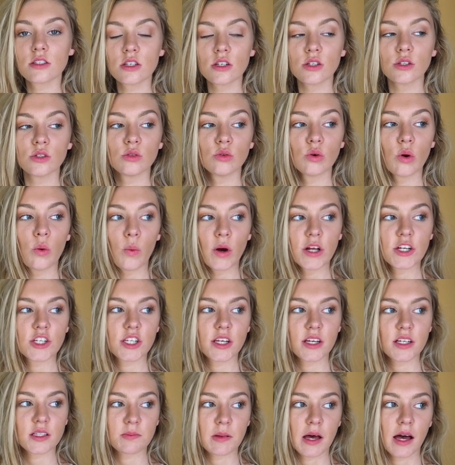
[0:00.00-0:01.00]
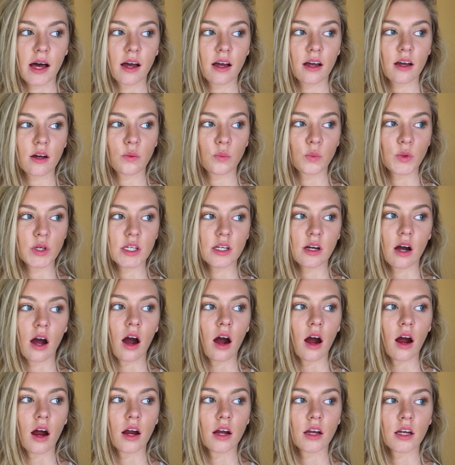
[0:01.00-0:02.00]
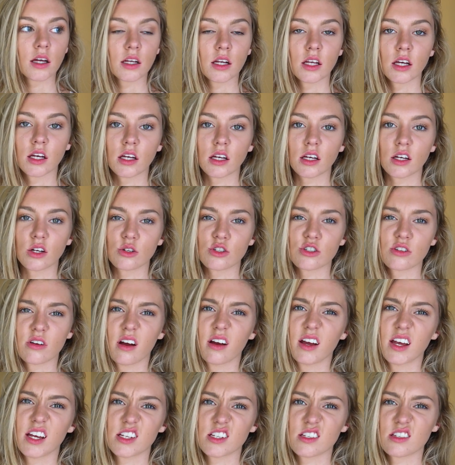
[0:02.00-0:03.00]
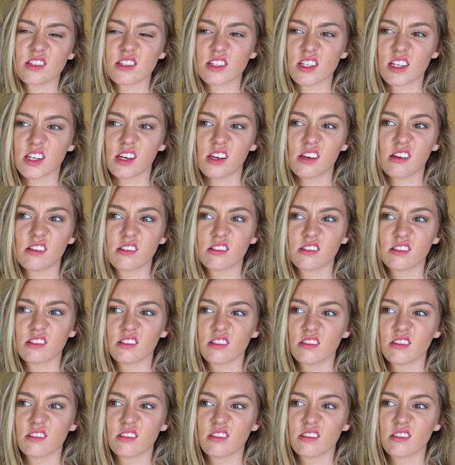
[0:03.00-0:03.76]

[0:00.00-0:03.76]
So when she gets back, we are gonna go to our agency,